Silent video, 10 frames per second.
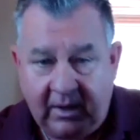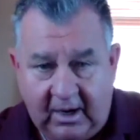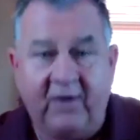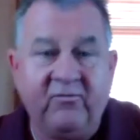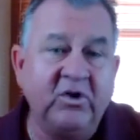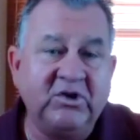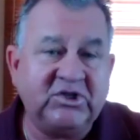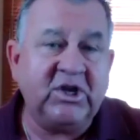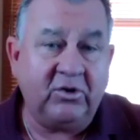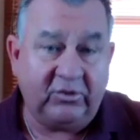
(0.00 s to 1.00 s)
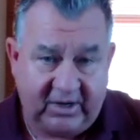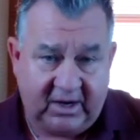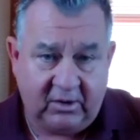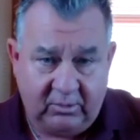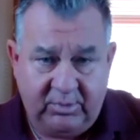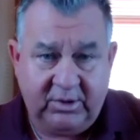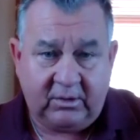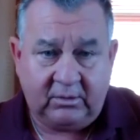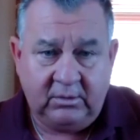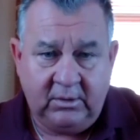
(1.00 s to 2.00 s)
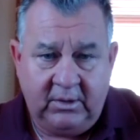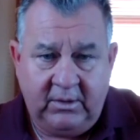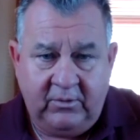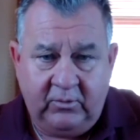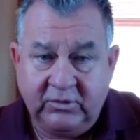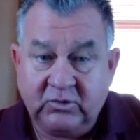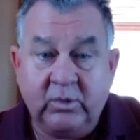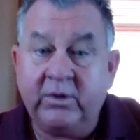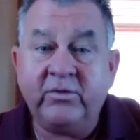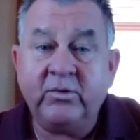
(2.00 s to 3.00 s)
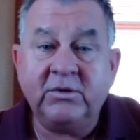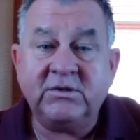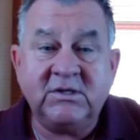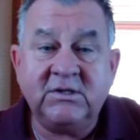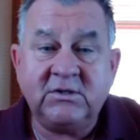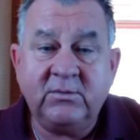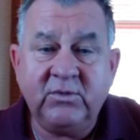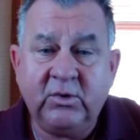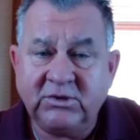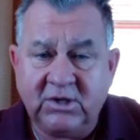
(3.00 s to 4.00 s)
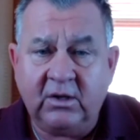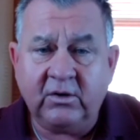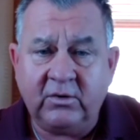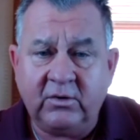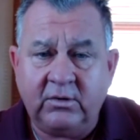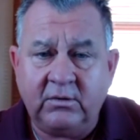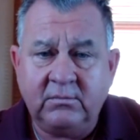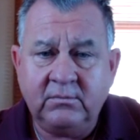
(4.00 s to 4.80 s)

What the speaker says: Every single dollar bill was run through a system that was color coded.